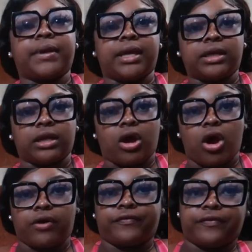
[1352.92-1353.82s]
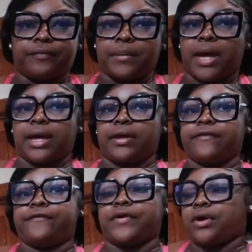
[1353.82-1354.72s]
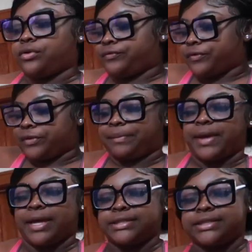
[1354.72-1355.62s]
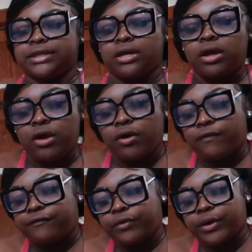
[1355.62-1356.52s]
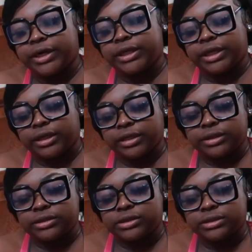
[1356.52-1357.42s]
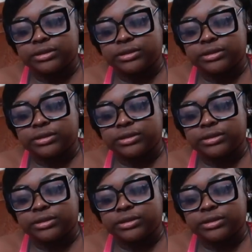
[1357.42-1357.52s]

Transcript: been editing off of my phone for the past 4 years.